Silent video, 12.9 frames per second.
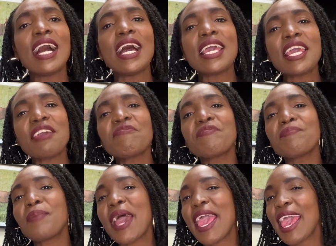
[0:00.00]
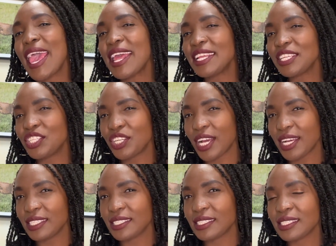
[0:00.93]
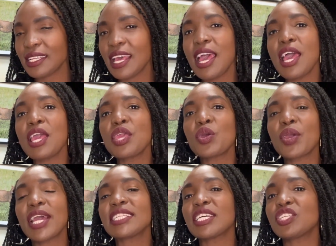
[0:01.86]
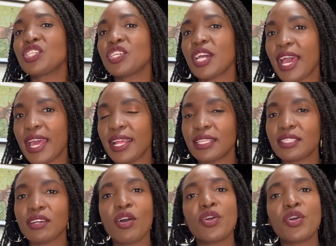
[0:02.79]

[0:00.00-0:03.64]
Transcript: If by any chance you get a child, or